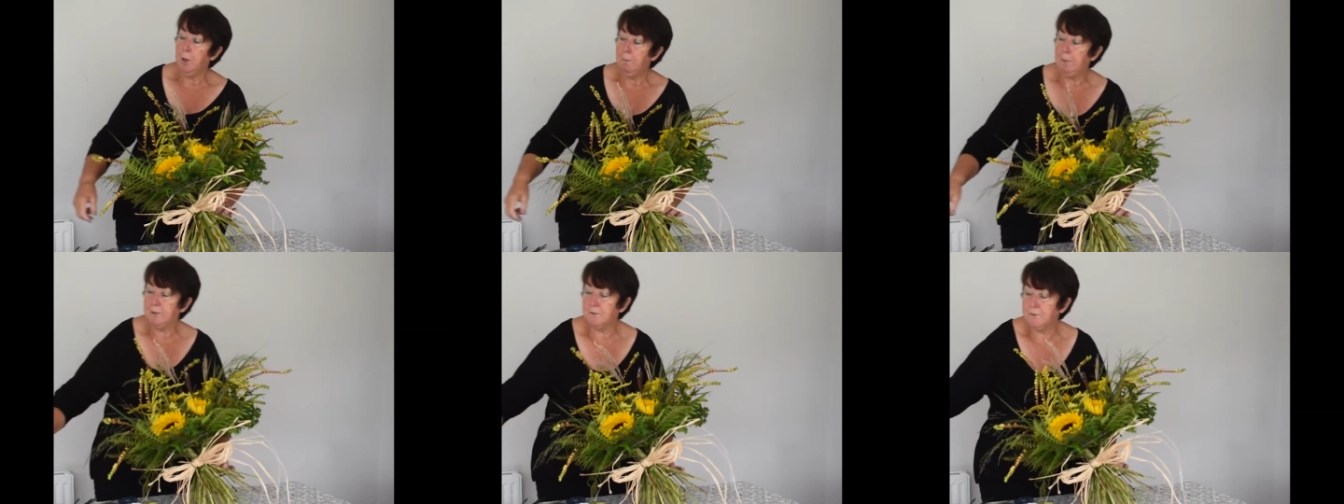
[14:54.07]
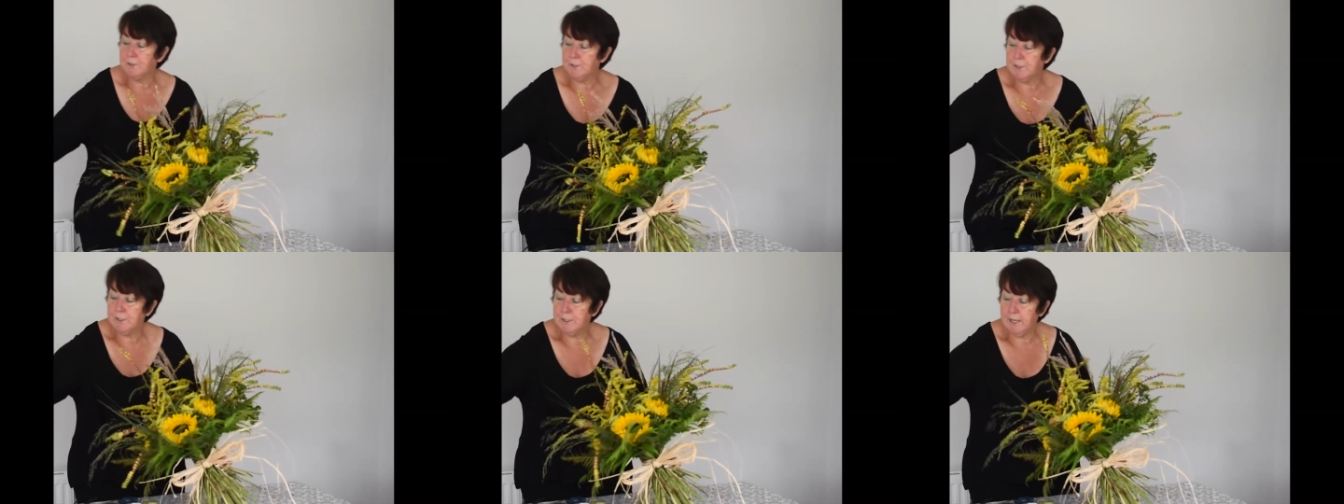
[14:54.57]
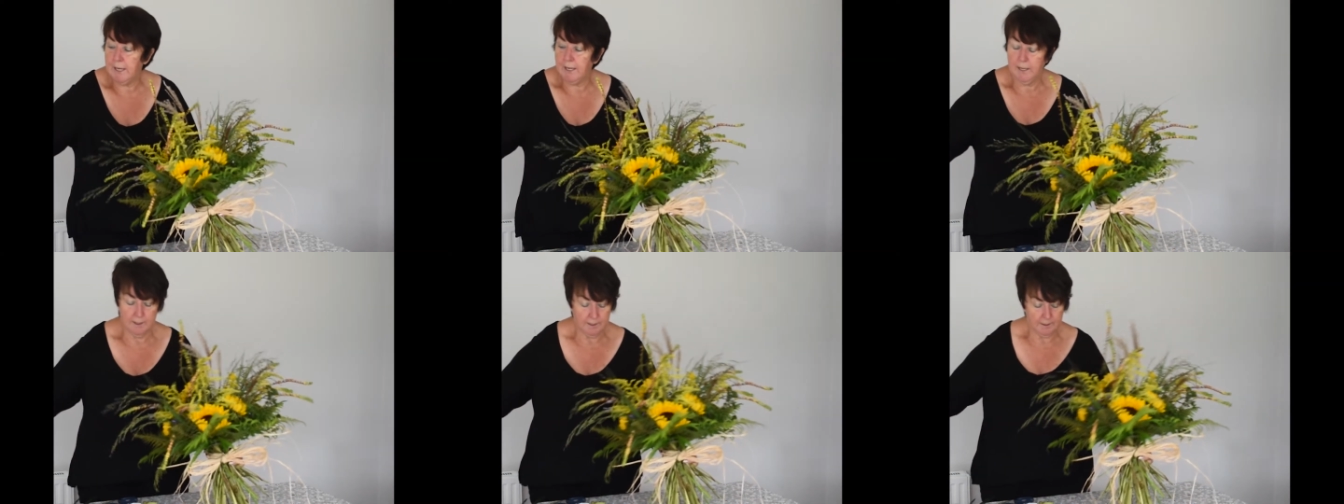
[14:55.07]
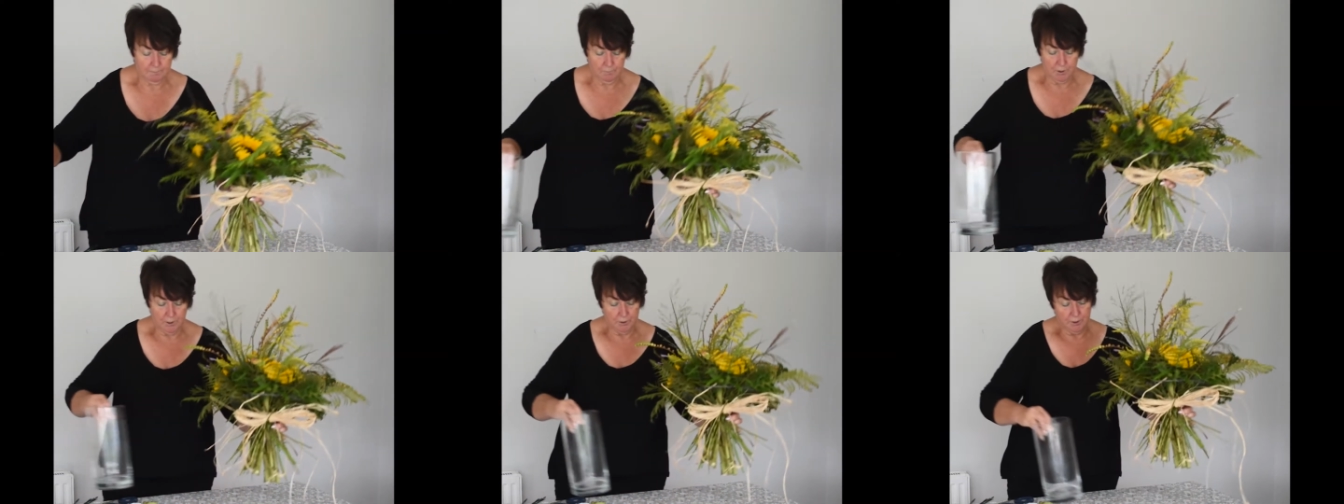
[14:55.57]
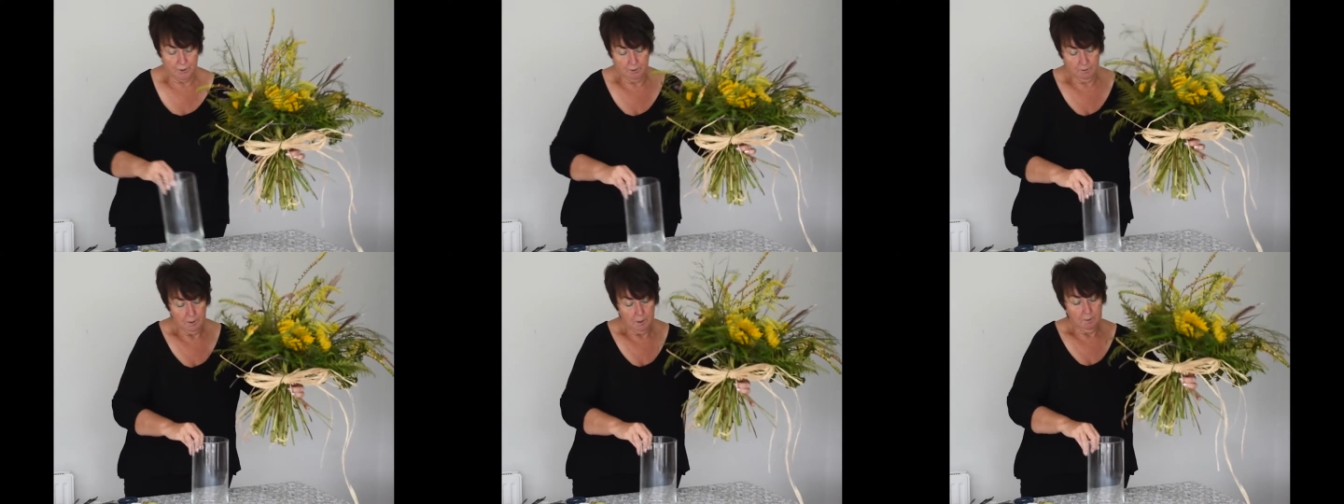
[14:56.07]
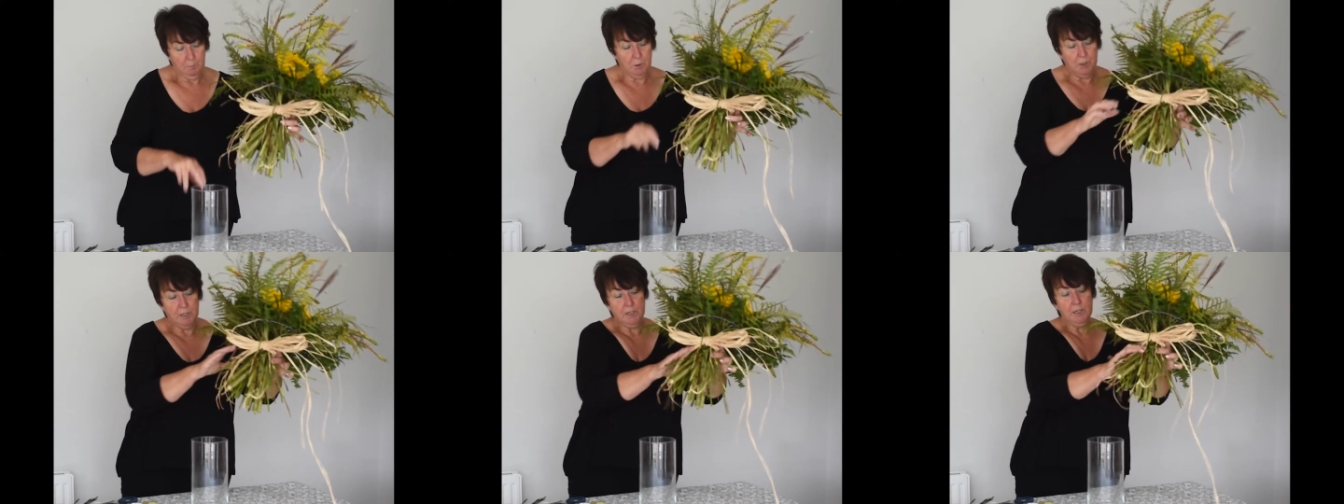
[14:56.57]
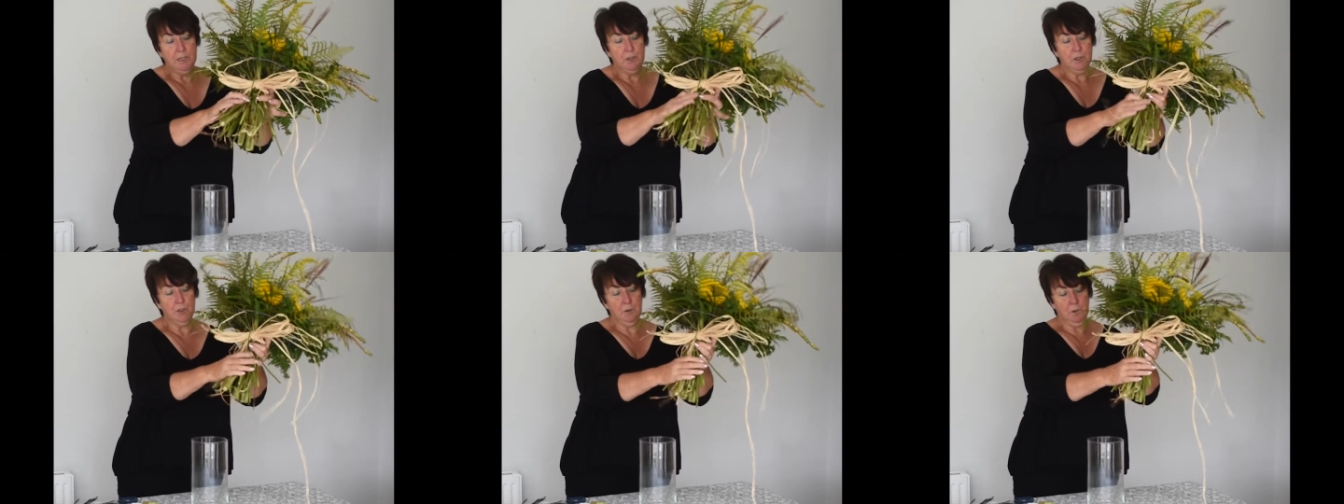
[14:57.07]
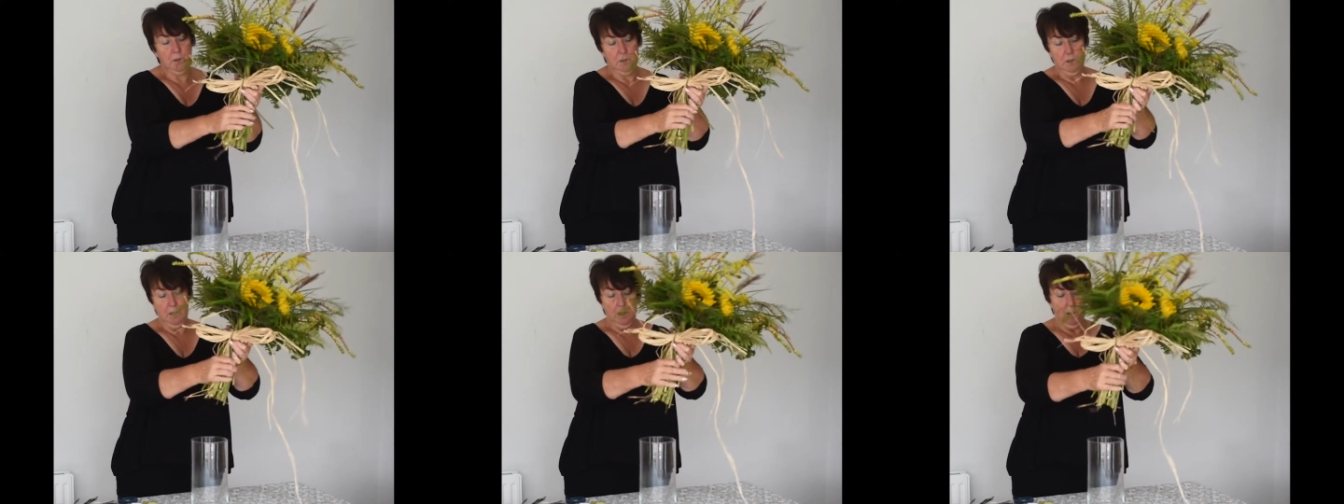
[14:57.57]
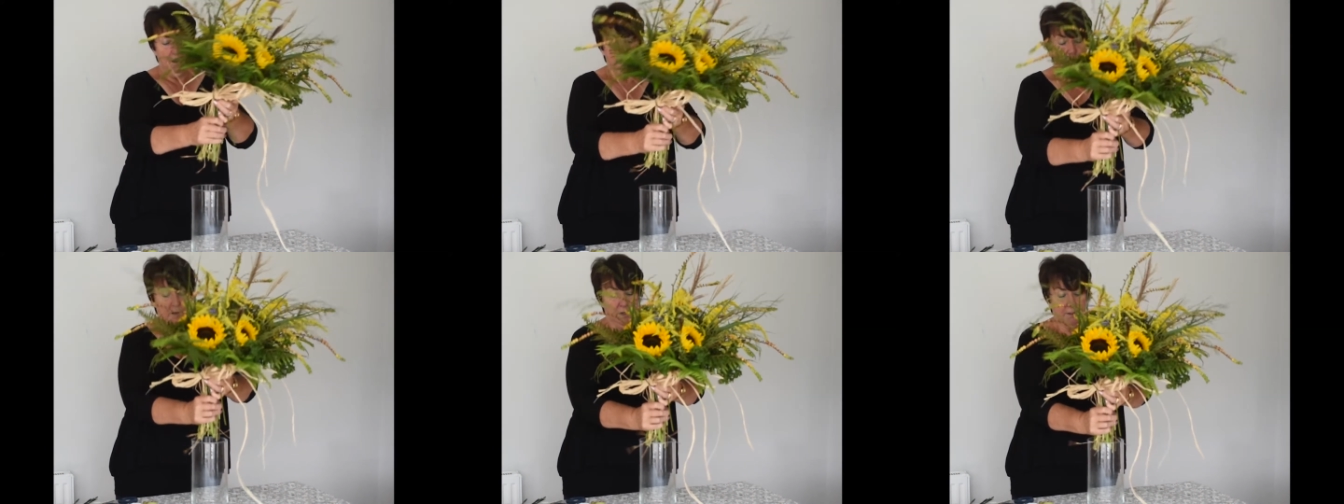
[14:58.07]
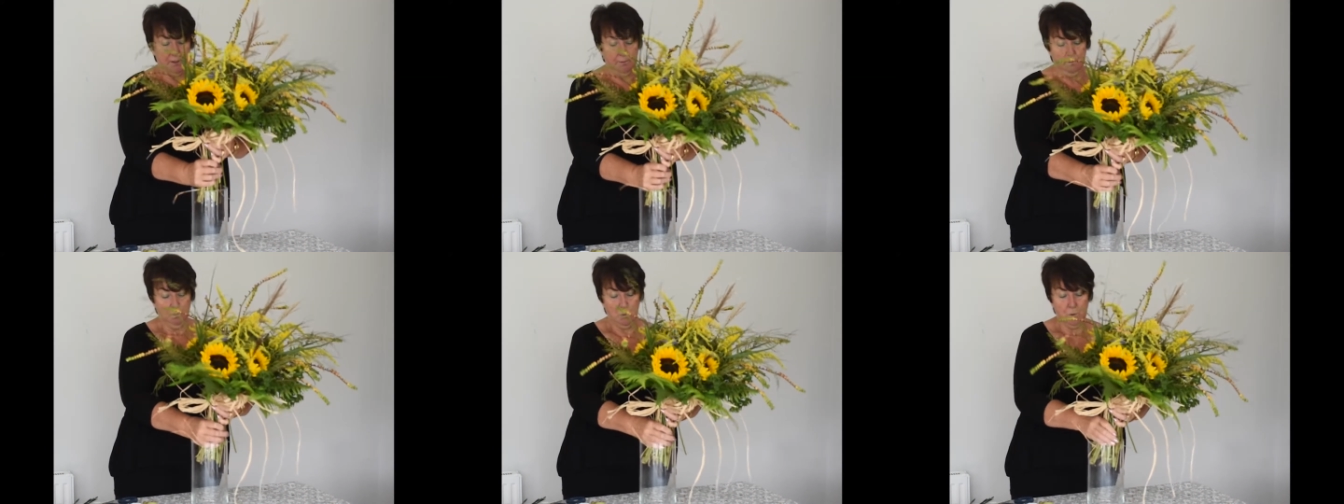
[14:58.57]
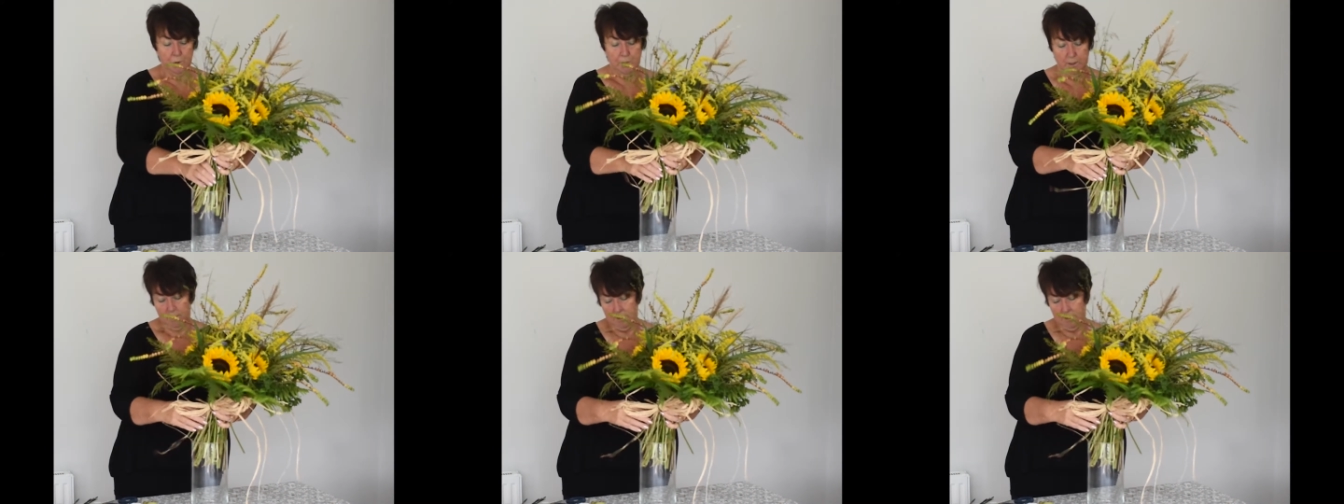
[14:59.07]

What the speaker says: but for today I'm going to put it into a vase of water.